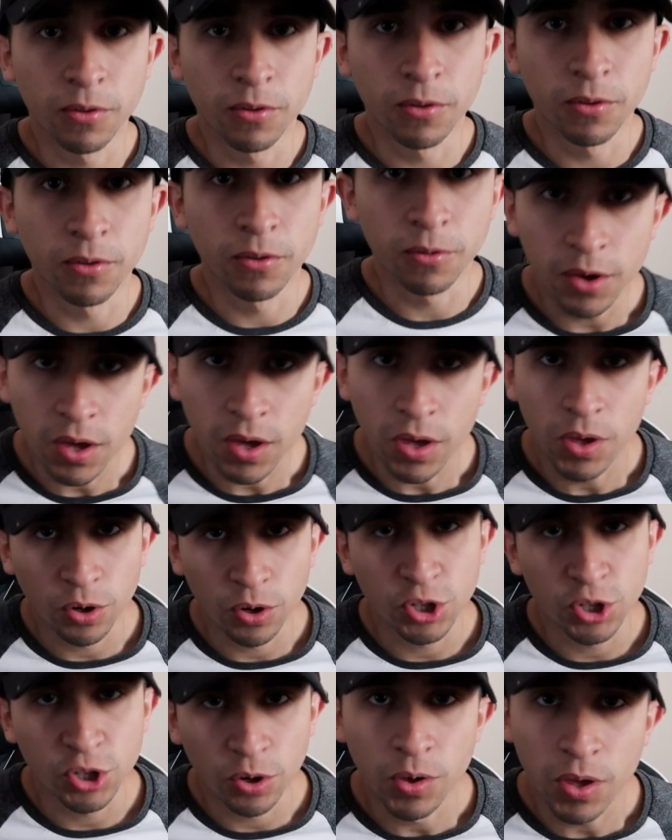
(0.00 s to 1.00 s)
work.
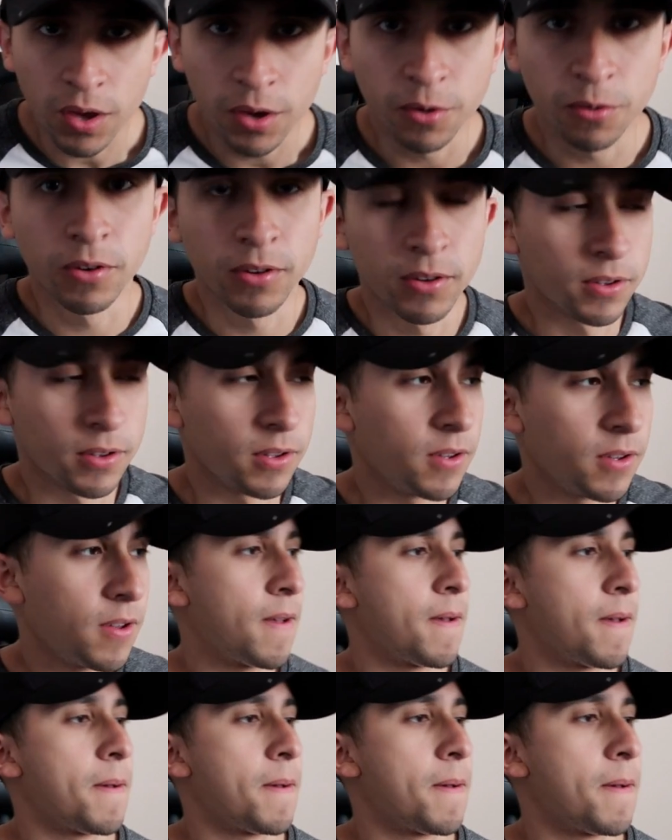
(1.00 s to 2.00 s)
And that is to
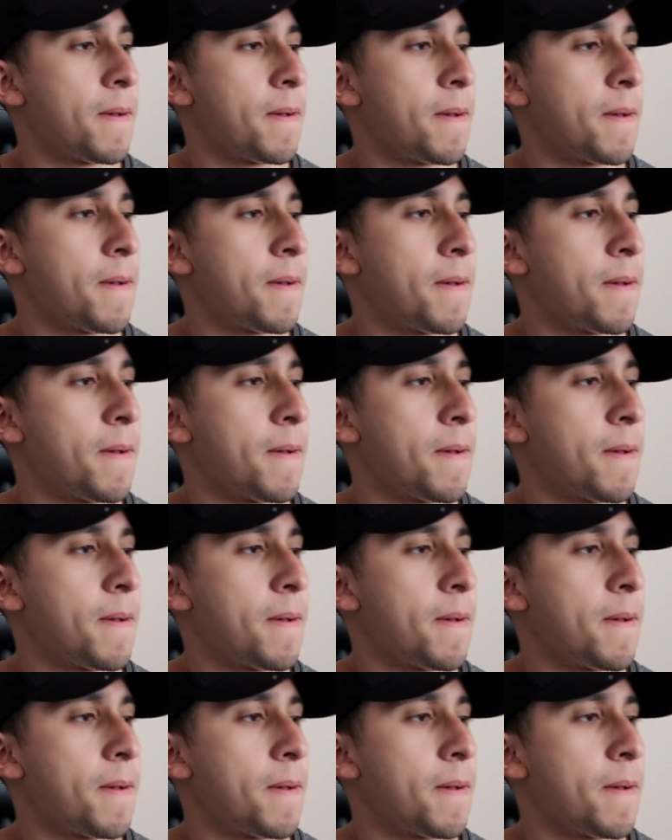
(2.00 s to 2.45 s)
pretend, kind of